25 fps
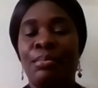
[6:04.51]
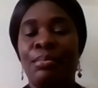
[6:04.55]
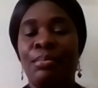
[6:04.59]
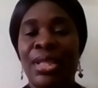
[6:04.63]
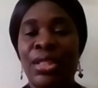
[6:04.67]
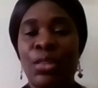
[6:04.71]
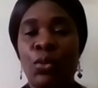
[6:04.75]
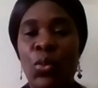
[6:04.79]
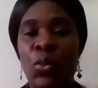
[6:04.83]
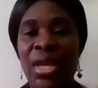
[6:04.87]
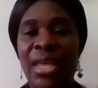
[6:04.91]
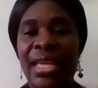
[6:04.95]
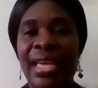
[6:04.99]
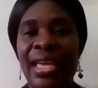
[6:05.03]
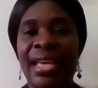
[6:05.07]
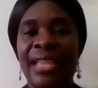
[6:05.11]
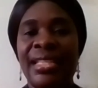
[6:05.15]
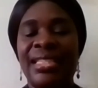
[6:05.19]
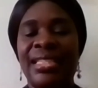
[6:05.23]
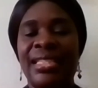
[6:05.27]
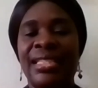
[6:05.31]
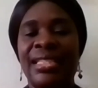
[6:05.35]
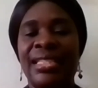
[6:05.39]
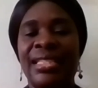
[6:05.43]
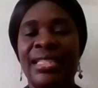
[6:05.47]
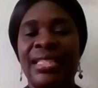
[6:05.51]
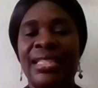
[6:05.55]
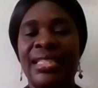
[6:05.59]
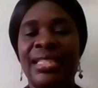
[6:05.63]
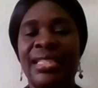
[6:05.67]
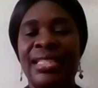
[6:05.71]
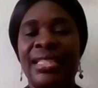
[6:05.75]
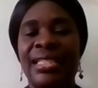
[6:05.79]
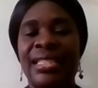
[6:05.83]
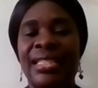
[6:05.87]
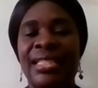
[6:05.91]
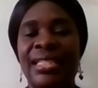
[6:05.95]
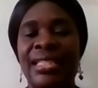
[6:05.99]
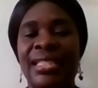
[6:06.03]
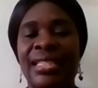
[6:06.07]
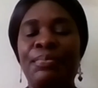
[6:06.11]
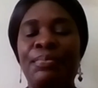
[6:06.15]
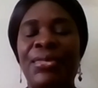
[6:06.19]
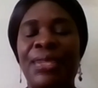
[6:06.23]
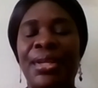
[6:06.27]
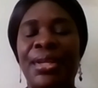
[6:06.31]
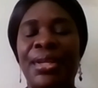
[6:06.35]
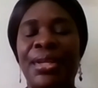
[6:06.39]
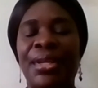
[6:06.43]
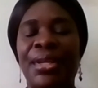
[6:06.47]
but the weekends they could plan
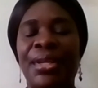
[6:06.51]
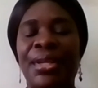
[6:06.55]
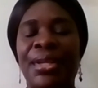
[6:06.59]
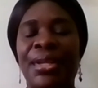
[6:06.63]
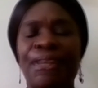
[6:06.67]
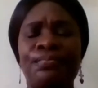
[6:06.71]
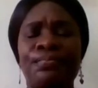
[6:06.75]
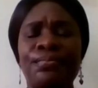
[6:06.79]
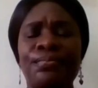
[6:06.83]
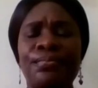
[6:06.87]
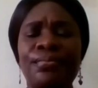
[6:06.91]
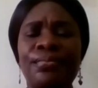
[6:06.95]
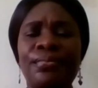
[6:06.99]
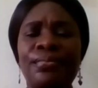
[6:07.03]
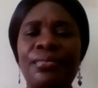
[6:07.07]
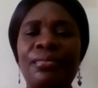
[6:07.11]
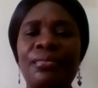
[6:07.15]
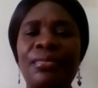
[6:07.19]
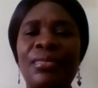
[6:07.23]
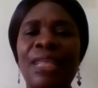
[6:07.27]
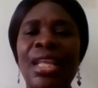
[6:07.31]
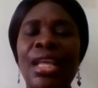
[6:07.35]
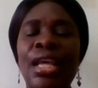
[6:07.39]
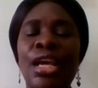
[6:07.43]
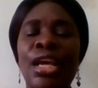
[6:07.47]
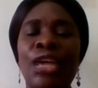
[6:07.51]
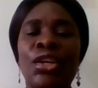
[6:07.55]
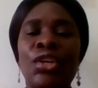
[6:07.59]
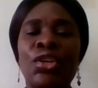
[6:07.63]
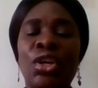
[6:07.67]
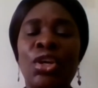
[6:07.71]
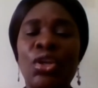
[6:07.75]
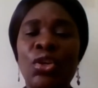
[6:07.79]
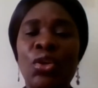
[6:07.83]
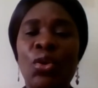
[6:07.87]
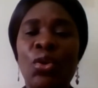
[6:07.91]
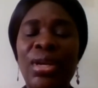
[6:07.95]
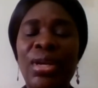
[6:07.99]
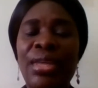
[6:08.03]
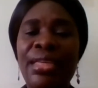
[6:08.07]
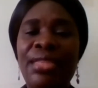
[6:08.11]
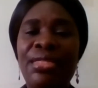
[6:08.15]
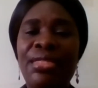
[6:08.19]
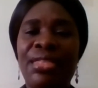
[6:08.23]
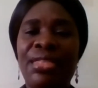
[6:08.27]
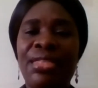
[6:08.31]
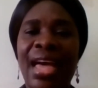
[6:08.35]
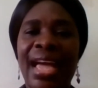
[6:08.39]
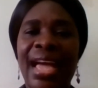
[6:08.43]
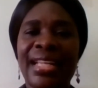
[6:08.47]
something. Not only
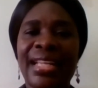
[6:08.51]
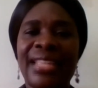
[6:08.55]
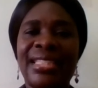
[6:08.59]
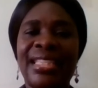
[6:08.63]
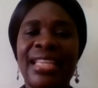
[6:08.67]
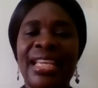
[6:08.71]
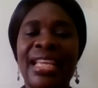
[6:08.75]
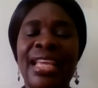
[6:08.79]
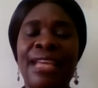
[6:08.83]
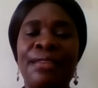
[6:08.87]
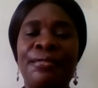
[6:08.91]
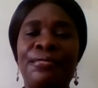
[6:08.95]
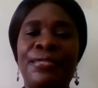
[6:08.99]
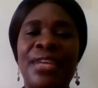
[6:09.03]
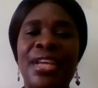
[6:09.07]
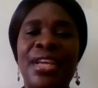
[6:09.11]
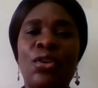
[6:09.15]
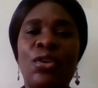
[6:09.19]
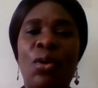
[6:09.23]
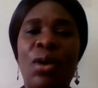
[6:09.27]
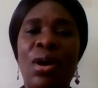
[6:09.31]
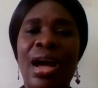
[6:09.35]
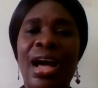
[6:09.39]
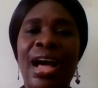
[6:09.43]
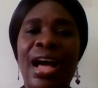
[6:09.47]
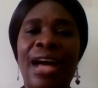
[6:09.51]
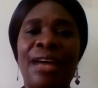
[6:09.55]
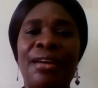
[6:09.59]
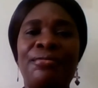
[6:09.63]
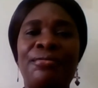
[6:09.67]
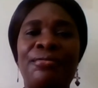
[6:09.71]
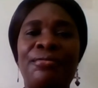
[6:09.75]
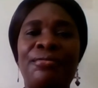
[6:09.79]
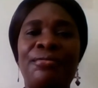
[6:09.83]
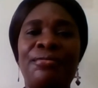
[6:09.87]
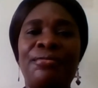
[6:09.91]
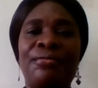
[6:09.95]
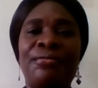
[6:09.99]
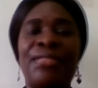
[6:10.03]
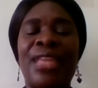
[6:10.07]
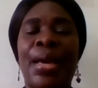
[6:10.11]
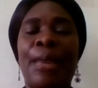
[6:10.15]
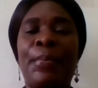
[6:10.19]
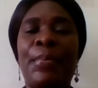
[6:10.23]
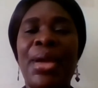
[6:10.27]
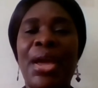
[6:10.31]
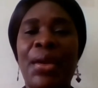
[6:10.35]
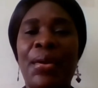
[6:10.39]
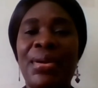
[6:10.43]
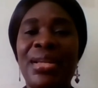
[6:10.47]
that, if they don't have any of
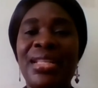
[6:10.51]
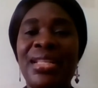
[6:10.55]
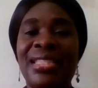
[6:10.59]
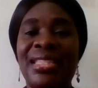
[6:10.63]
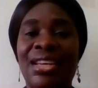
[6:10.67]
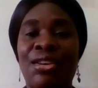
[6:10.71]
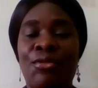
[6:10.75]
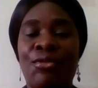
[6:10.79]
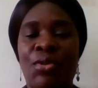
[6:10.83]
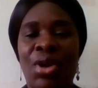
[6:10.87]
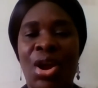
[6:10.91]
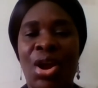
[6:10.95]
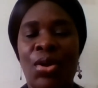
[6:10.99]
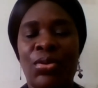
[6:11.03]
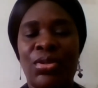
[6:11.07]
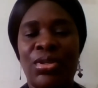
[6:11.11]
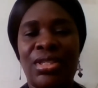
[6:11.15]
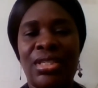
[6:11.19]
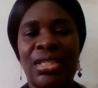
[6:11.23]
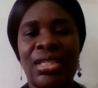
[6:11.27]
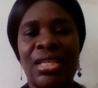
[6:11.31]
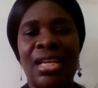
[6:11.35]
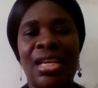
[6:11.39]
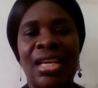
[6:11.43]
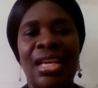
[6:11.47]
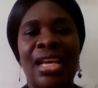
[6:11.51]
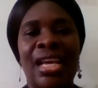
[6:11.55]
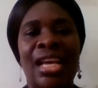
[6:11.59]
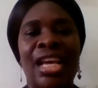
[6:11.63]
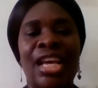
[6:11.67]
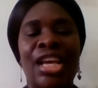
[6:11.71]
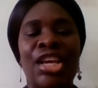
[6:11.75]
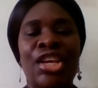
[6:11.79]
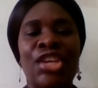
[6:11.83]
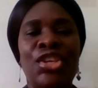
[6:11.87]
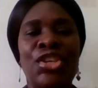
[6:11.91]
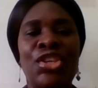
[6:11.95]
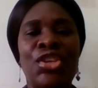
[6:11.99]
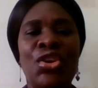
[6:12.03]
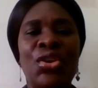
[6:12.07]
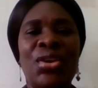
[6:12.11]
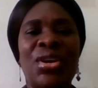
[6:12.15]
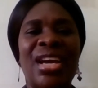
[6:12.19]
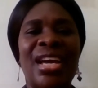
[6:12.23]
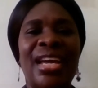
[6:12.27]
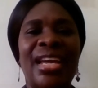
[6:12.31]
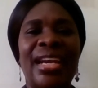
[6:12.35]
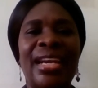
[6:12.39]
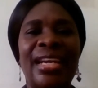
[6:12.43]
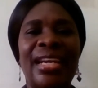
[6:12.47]
their parents around, you
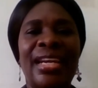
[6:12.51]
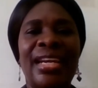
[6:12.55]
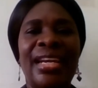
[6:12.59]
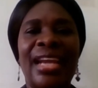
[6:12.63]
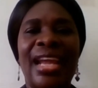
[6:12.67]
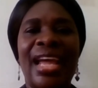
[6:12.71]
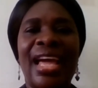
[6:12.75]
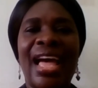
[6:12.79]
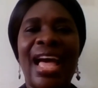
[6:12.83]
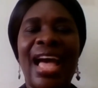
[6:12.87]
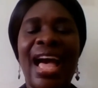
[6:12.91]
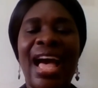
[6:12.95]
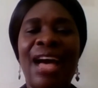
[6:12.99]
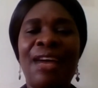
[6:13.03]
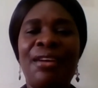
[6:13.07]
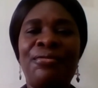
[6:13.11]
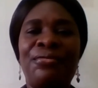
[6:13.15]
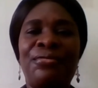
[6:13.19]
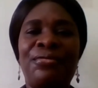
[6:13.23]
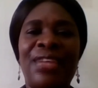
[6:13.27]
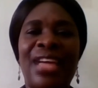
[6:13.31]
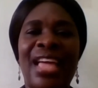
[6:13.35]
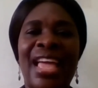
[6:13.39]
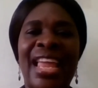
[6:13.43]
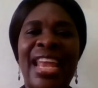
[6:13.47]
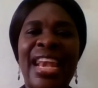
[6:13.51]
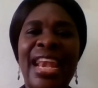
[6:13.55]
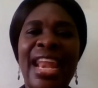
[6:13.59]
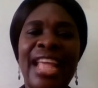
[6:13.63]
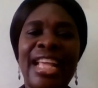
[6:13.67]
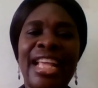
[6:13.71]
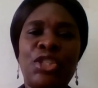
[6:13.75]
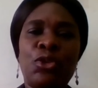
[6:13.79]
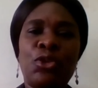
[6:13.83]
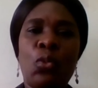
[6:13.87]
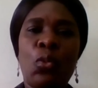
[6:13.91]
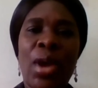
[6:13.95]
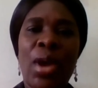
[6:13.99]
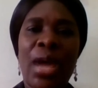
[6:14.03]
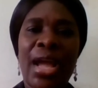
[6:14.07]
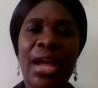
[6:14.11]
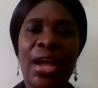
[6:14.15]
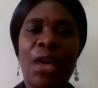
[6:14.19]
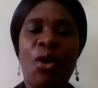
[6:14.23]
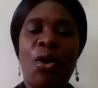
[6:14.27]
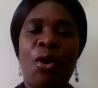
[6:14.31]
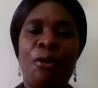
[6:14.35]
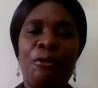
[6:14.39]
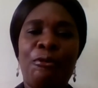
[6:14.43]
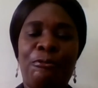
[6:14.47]
can have a network
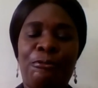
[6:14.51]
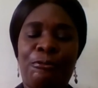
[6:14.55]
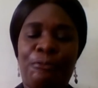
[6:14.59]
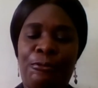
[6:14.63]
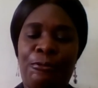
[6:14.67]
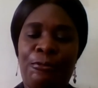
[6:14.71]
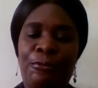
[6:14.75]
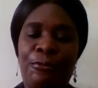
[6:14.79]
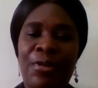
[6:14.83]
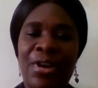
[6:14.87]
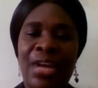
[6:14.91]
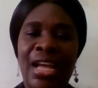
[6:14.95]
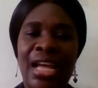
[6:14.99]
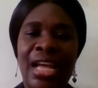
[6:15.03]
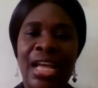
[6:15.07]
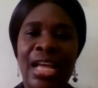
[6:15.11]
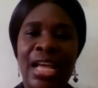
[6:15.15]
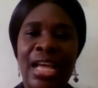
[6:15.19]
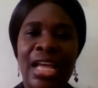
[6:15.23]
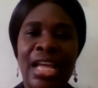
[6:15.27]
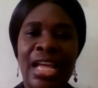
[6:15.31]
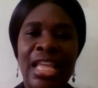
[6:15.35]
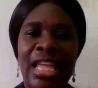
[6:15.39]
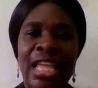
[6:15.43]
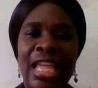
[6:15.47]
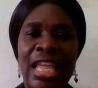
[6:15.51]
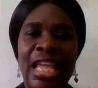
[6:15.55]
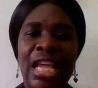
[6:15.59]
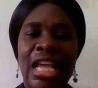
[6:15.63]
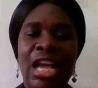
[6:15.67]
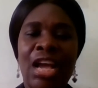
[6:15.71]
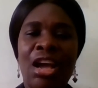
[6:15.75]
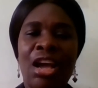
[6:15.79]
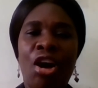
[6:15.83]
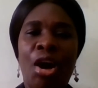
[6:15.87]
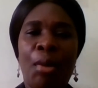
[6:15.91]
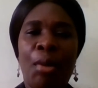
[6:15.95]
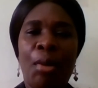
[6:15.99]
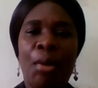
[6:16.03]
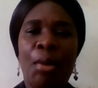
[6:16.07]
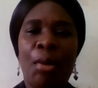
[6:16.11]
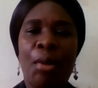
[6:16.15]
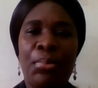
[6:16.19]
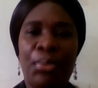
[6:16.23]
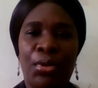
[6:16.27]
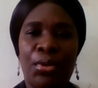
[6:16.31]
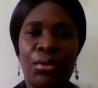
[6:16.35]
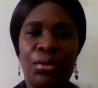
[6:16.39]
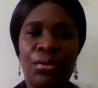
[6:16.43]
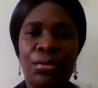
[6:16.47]
of
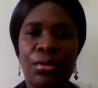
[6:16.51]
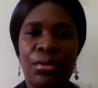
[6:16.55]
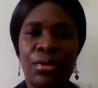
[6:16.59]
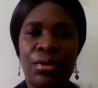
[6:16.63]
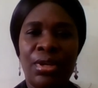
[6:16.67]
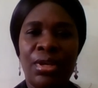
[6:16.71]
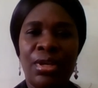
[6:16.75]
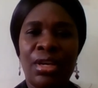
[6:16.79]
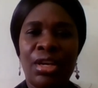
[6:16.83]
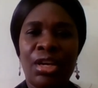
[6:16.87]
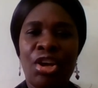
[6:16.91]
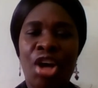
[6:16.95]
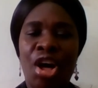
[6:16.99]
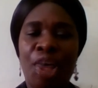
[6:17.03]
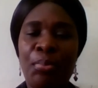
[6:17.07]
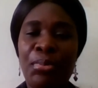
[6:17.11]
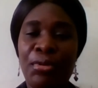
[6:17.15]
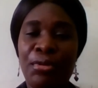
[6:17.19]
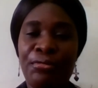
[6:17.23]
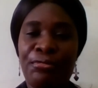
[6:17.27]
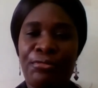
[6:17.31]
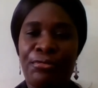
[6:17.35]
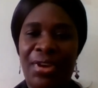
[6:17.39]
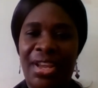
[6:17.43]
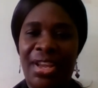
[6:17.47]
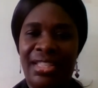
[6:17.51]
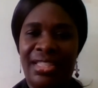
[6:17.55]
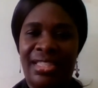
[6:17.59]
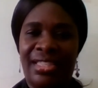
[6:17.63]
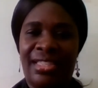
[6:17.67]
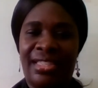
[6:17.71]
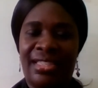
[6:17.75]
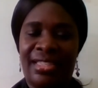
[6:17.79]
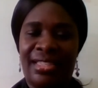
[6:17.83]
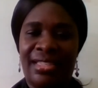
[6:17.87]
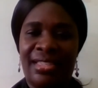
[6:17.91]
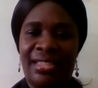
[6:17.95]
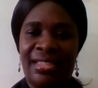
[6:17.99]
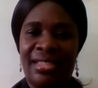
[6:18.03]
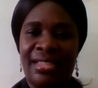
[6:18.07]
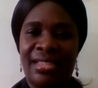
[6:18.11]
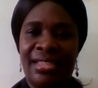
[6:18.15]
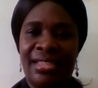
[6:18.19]
couple couple friends.